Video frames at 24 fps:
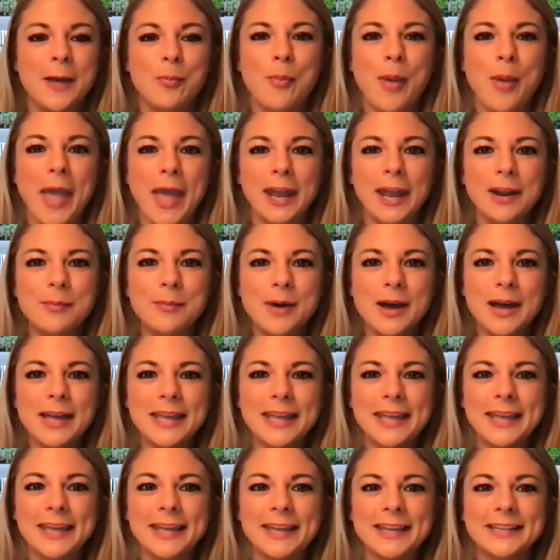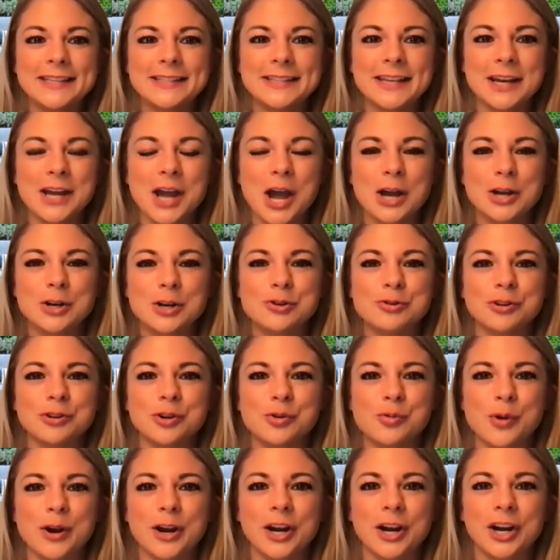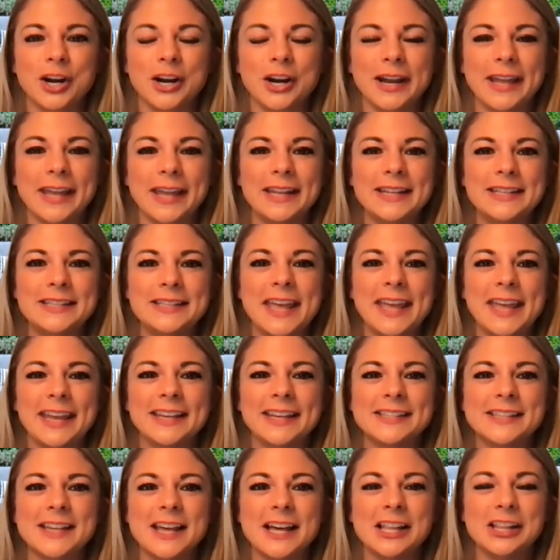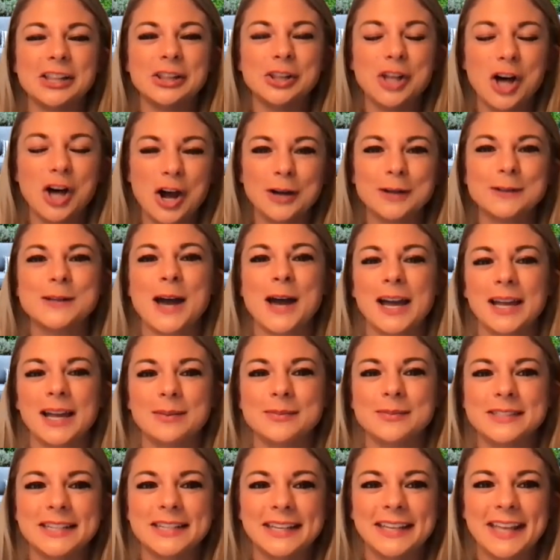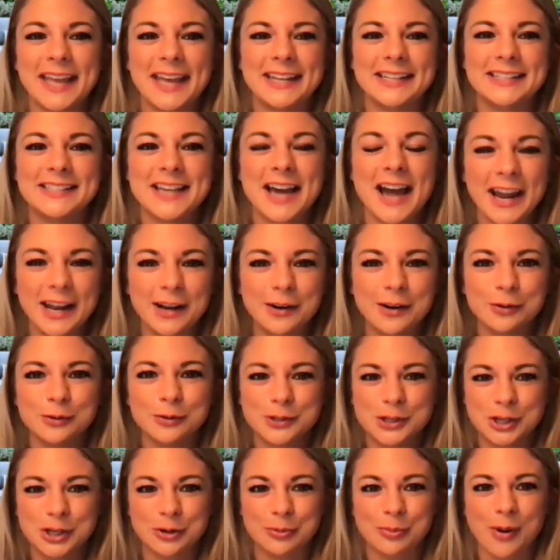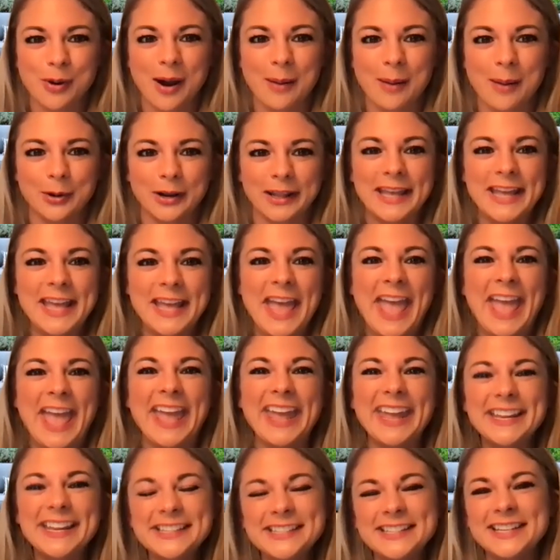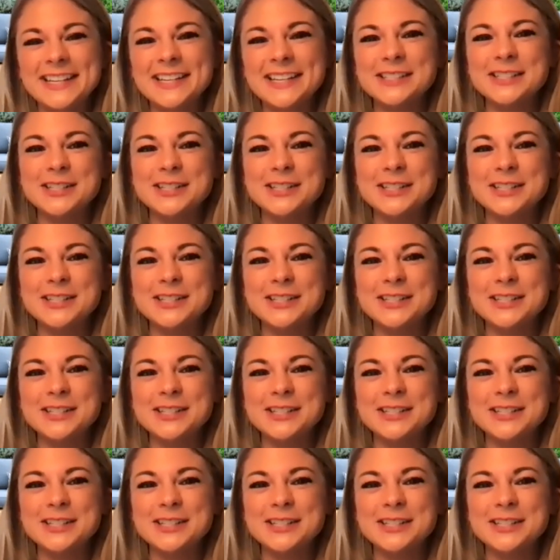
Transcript: Panama is a country where it takes a long time to get title to your property. 18